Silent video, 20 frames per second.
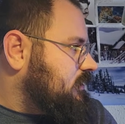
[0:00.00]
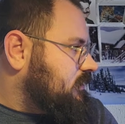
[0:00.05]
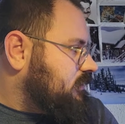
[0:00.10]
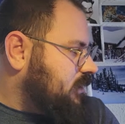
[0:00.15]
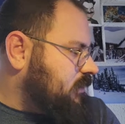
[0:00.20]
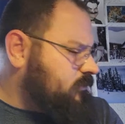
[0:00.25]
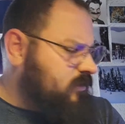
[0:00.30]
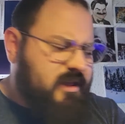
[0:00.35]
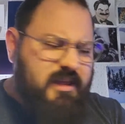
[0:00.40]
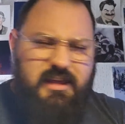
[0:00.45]

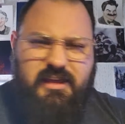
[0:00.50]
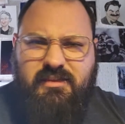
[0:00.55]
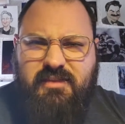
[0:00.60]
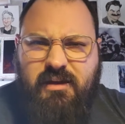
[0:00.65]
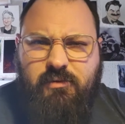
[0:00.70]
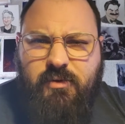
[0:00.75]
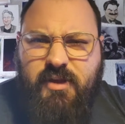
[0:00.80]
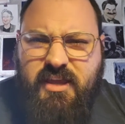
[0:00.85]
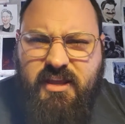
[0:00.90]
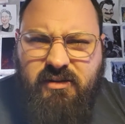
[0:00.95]
That
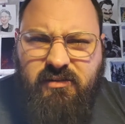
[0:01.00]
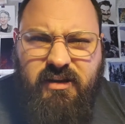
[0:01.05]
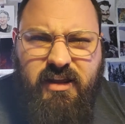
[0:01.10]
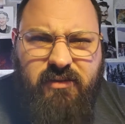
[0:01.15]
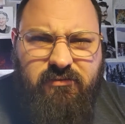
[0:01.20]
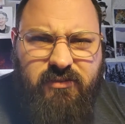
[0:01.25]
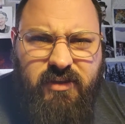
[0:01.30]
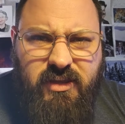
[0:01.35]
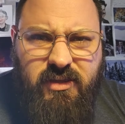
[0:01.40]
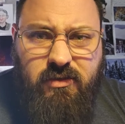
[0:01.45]
way you don't
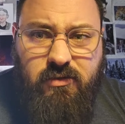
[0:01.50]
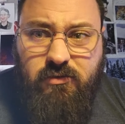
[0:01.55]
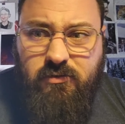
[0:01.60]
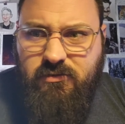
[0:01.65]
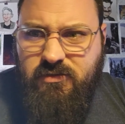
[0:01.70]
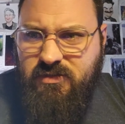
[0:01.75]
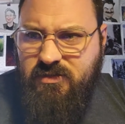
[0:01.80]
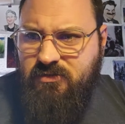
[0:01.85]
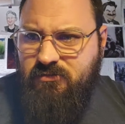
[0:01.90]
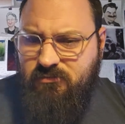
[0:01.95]
have to
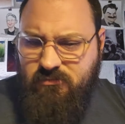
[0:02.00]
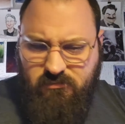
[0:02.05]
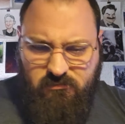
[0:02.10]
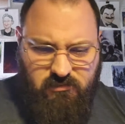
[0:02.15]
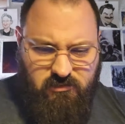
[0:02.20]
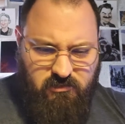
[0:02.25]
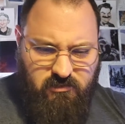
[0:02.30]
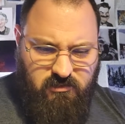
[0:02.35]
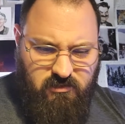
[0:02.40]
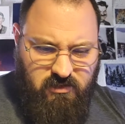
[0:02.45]
use
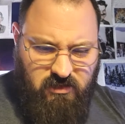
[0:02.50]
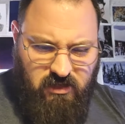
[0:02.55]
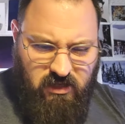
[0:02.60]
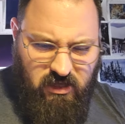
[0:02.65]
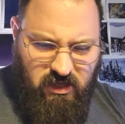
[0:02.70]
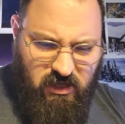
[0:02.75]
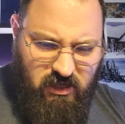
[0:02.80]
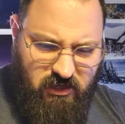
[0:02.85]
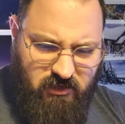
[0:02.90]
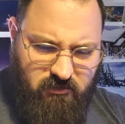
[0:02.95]

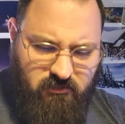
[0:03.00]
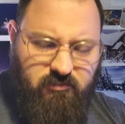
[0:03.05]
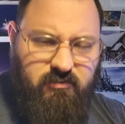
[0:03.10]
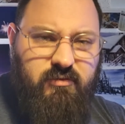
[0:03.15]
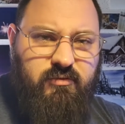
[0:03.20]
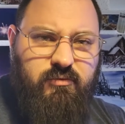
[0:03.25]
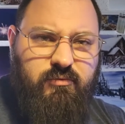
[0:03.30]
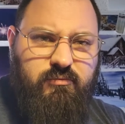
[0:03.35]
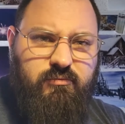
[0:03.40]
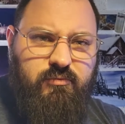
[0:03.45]
odd
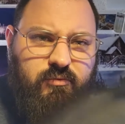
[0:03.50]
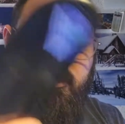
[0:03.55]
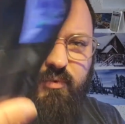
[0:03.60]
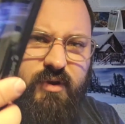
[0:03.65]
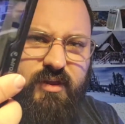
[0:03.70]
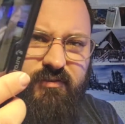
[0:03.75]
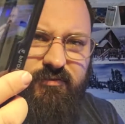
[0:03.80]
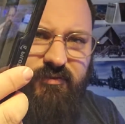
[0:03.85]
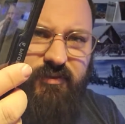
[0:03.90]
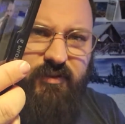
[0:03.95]

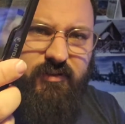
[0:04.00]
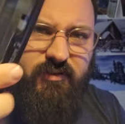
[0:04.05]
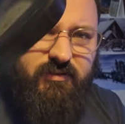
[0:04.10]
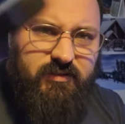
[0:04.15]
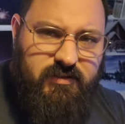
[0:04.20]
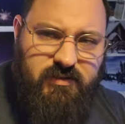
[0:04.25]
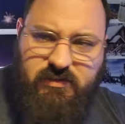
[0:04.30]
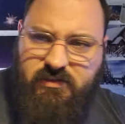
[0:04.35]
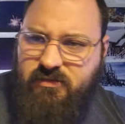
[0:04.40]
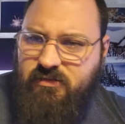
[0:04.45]

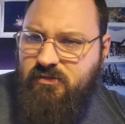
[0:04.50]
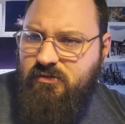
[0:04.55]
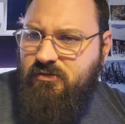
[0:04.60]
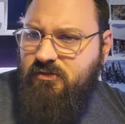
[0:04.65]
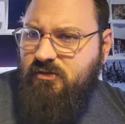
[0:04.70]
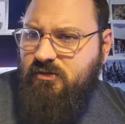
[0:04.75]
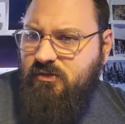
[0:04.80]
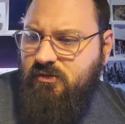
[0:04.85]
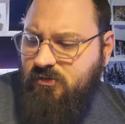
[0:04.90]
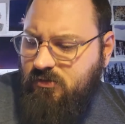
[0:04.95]
refills
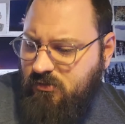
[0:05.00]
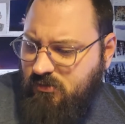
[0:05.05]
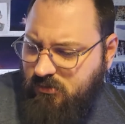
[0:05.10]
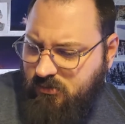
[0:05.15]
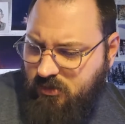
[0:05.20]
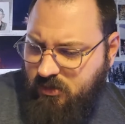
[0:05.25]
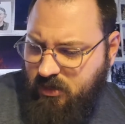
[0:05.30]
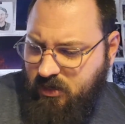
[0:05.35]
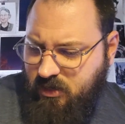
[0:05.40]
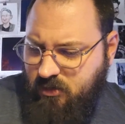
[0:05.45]

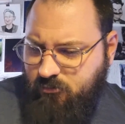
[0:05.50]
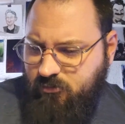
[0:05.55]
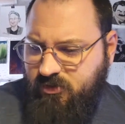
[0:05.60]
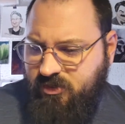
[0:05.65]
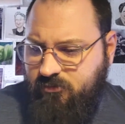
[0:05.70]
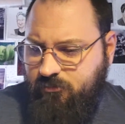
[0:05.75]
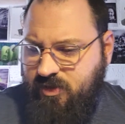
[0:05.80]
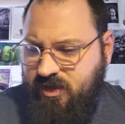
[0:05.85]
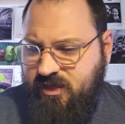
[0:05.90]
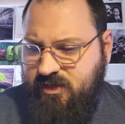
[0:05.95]
that come with
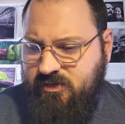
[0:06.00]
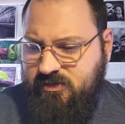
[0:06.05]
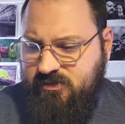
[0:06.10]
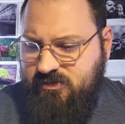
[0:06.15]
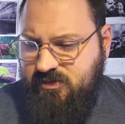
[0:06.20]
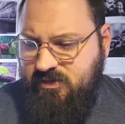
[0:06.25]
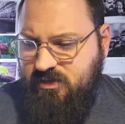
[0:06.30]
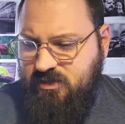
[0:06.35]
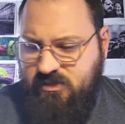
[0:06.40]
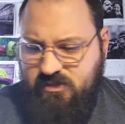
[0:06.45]
the
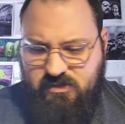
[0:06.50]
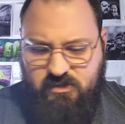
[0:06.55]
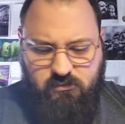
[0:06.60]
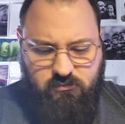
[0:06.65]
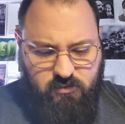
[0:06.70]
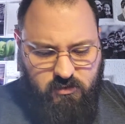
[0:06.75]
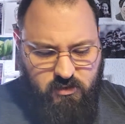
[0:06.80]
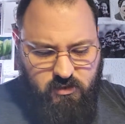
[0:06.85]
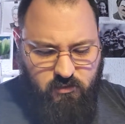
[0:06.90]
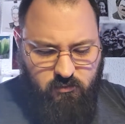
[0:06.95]
pens, and you just
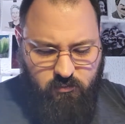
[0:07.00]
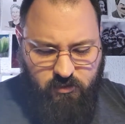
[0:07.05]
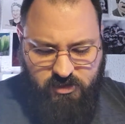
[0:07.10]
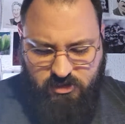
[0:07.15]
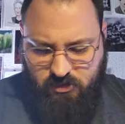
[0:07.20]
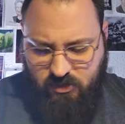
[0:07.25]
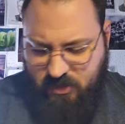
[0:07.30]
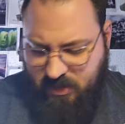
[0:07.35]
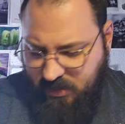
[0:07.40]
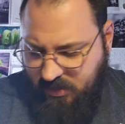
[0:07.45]
don't know what
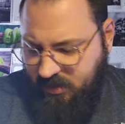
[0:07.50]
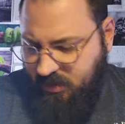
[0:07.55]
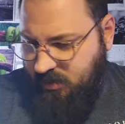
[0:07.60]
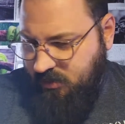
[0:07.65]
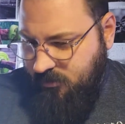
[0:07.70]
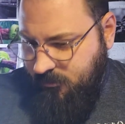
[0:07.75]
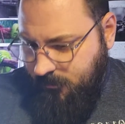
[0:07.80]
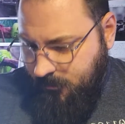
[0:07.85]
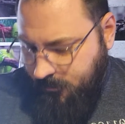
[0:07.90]
you're getting.